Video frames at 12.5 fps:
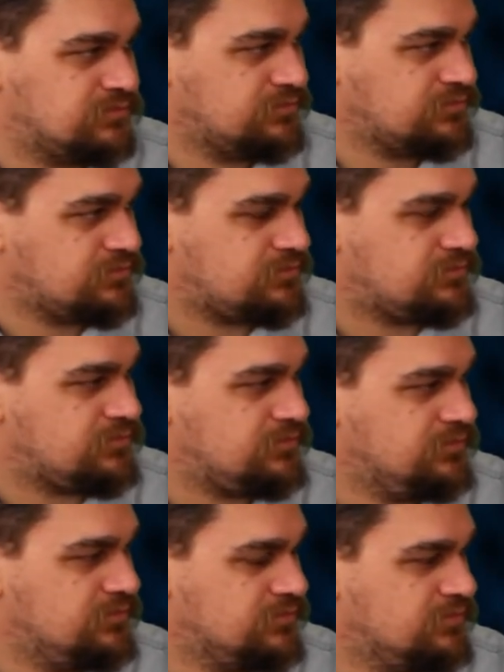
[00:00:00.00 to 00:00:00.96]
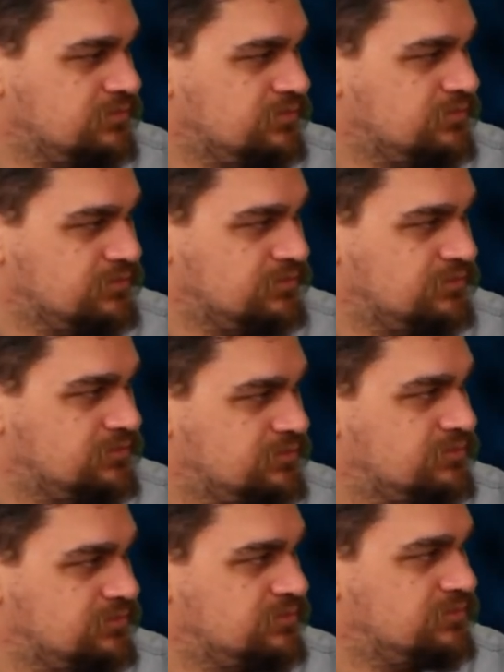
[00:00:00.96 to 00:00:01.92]

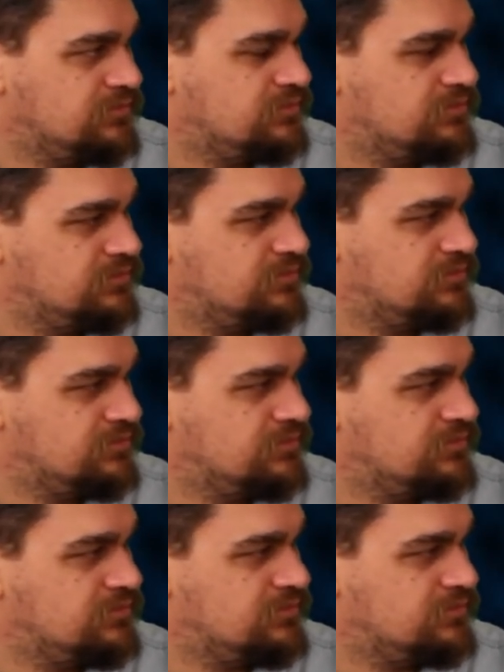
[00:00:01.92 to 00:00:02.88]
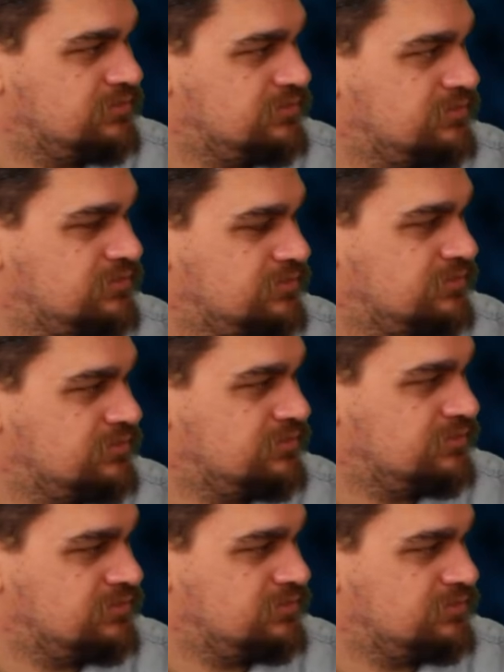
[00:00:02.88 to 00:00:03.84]

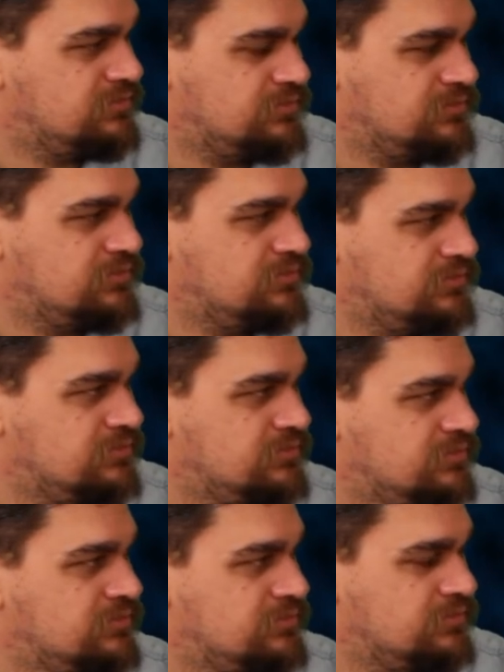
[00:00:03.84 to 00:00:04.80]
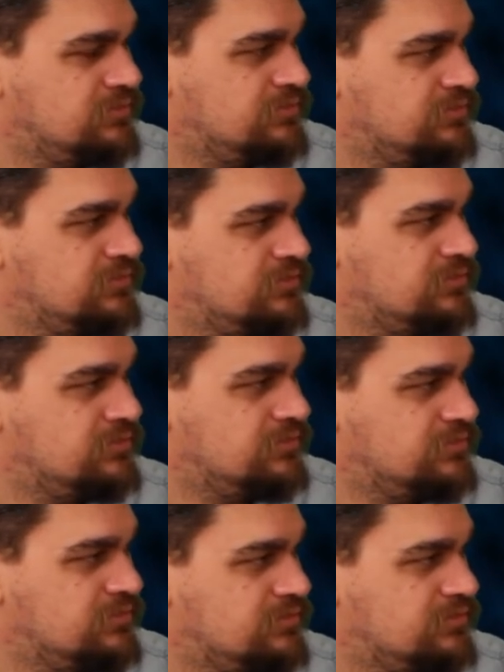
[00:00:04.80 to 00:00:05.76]

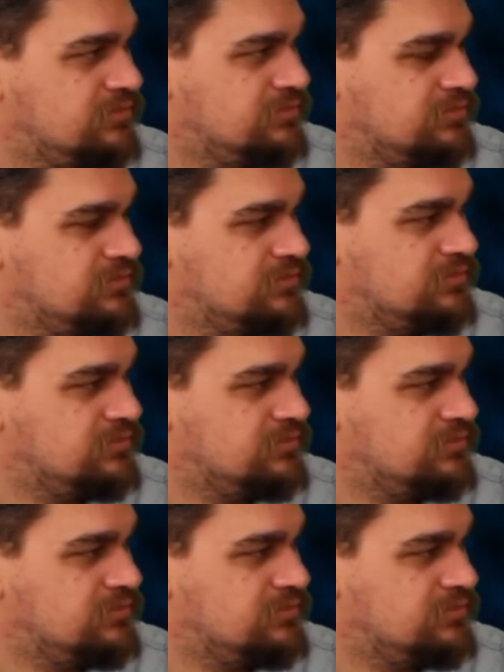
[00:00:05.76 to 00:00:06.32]
The person shown says nothing.